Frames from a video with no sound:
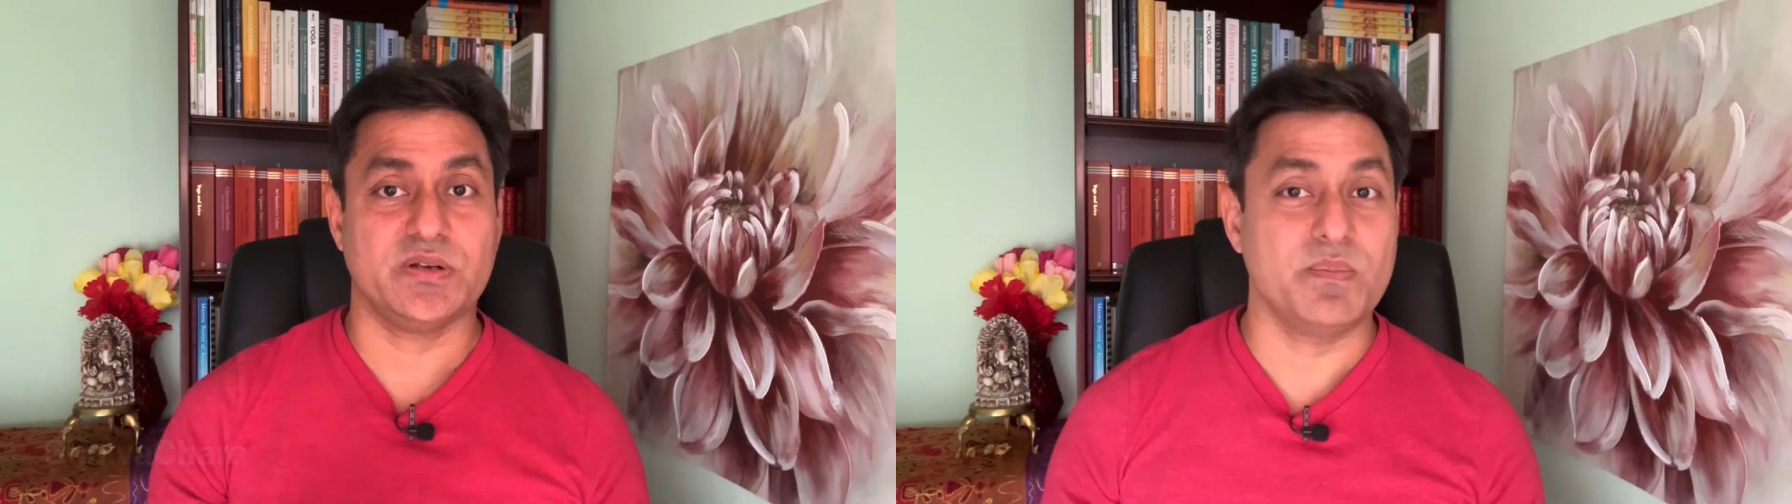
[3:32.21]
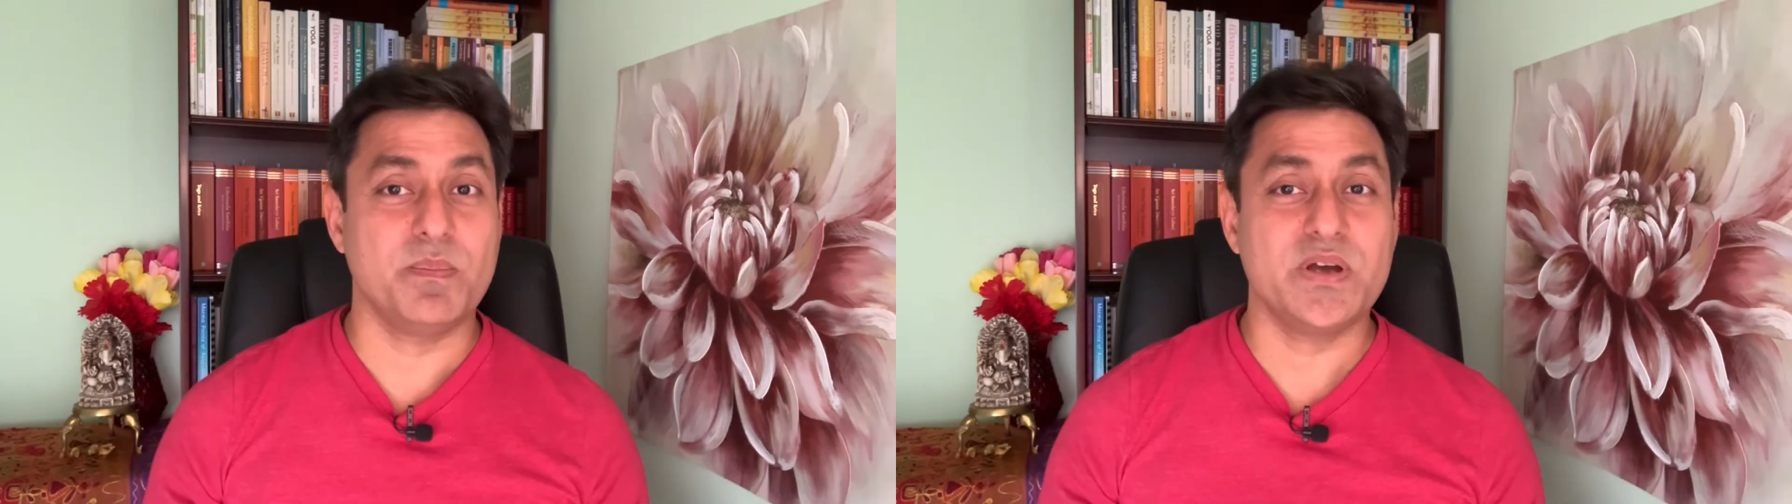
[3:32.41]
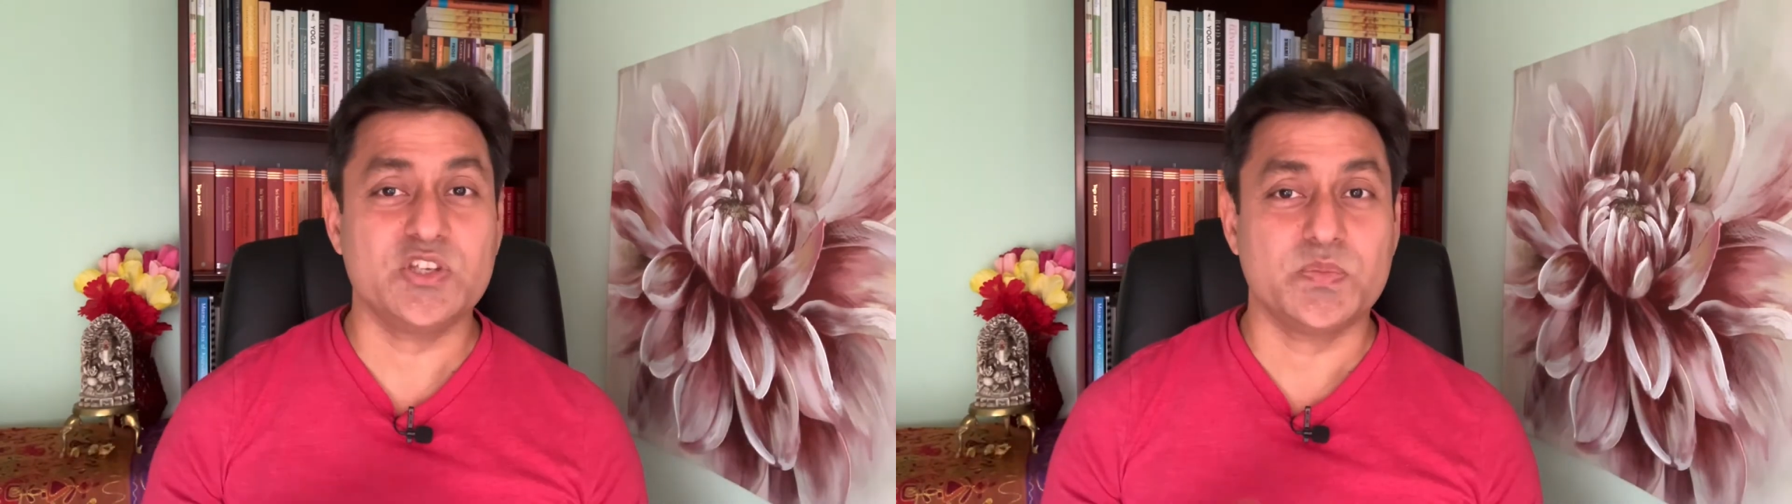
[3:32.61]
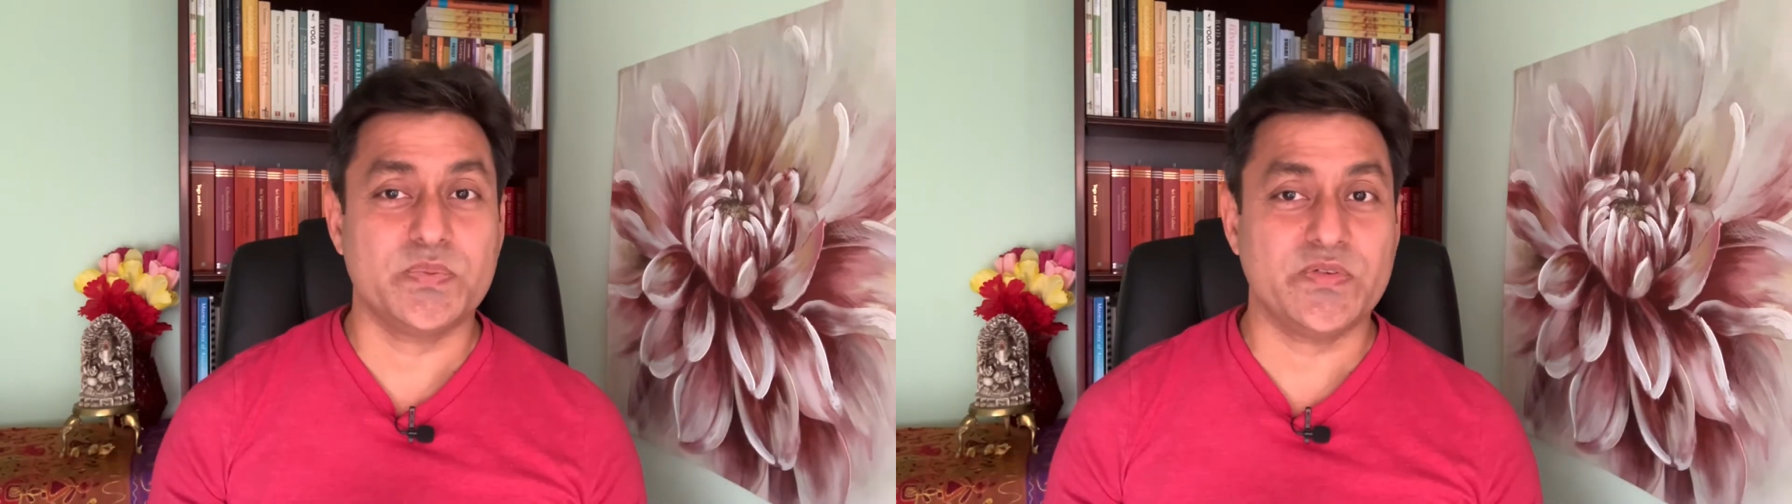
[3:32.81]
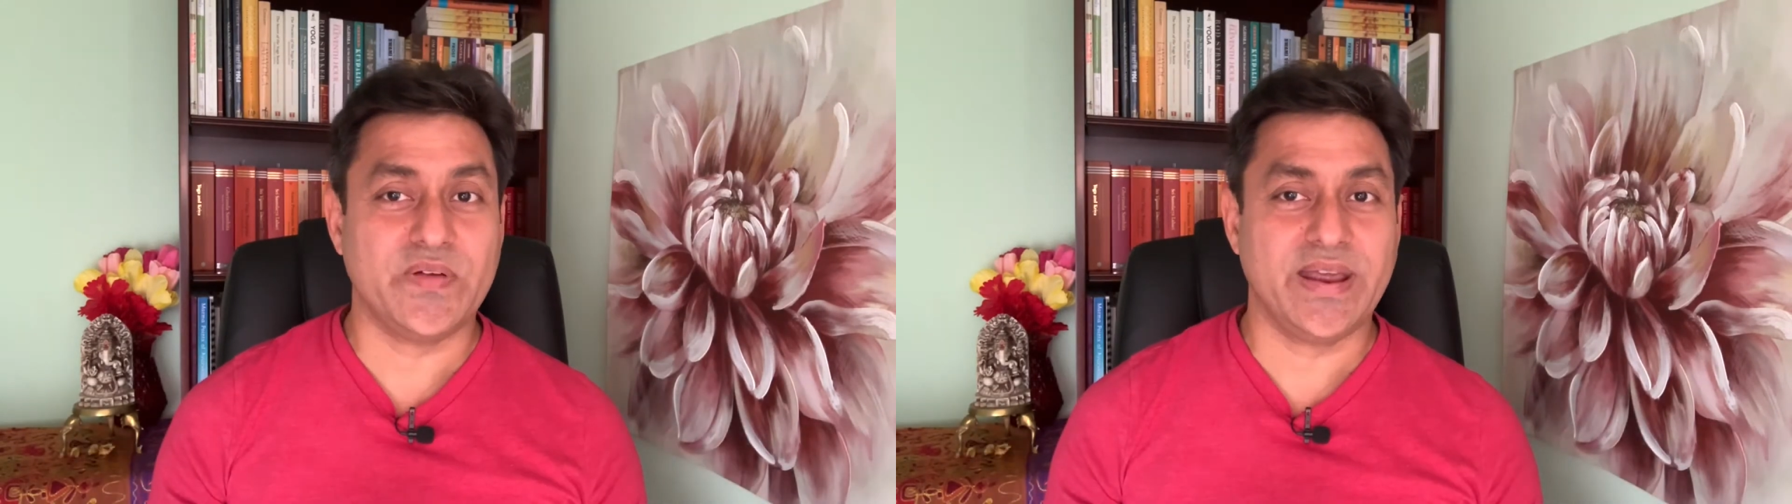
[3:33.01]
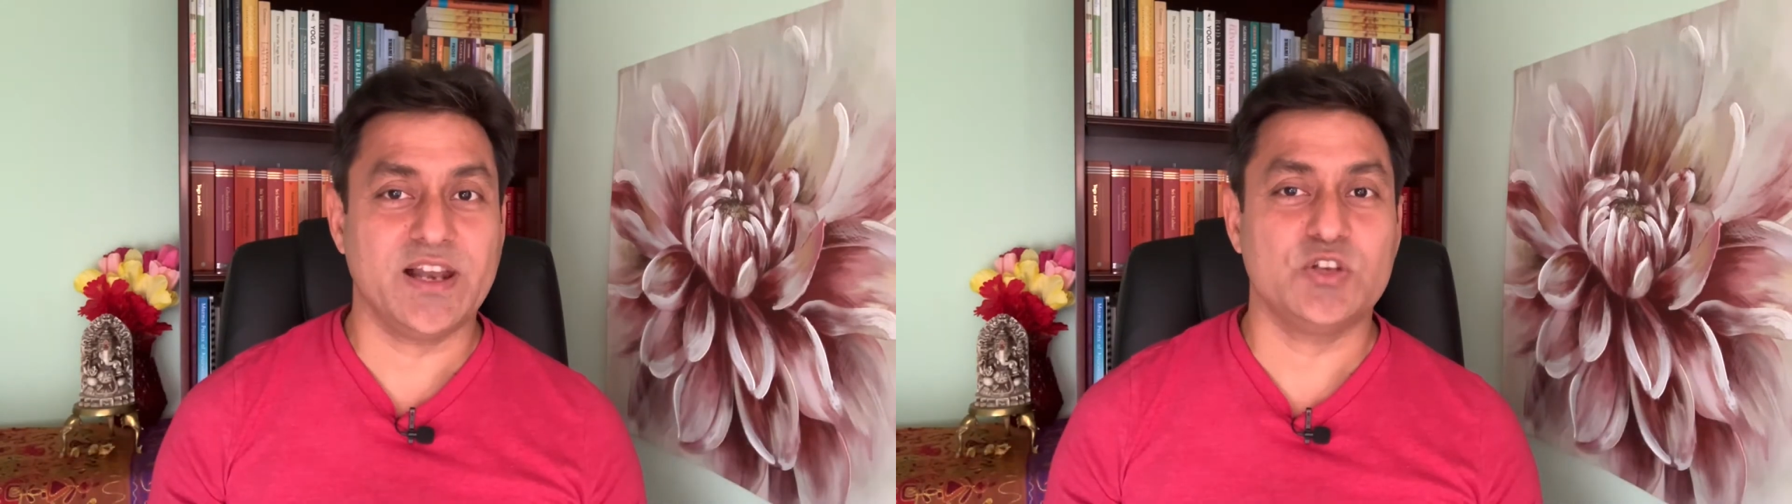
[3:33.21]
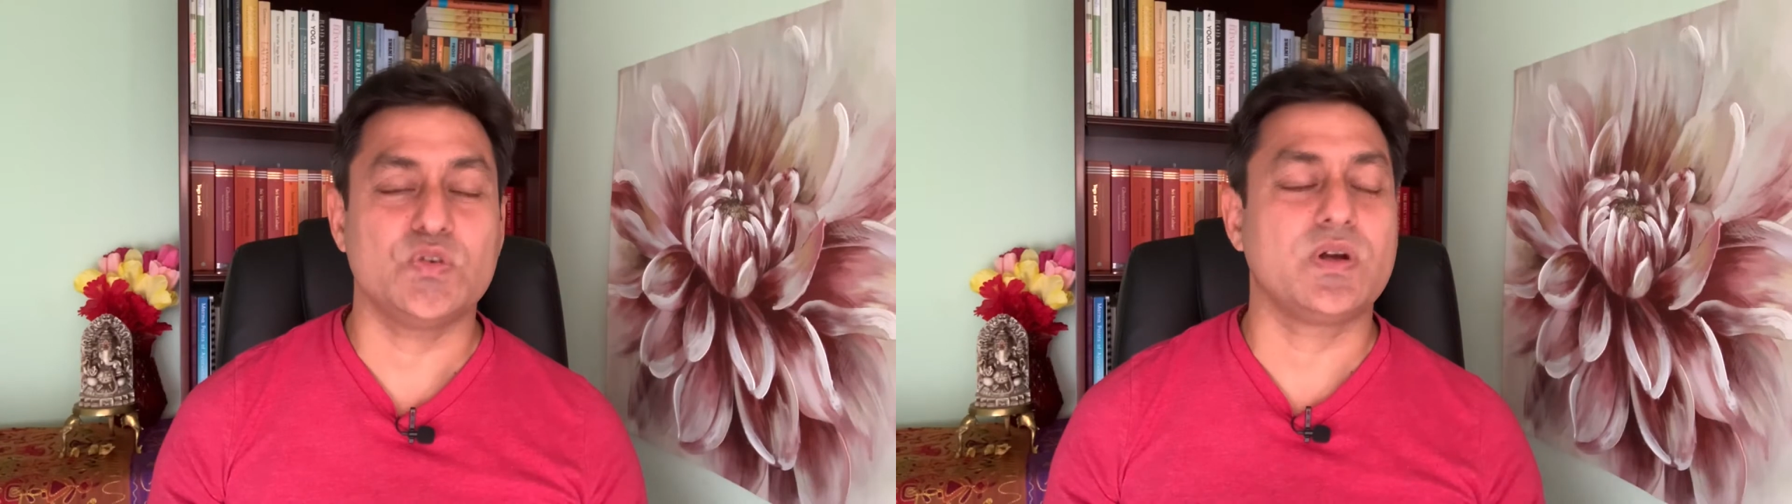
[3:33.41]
must prevail to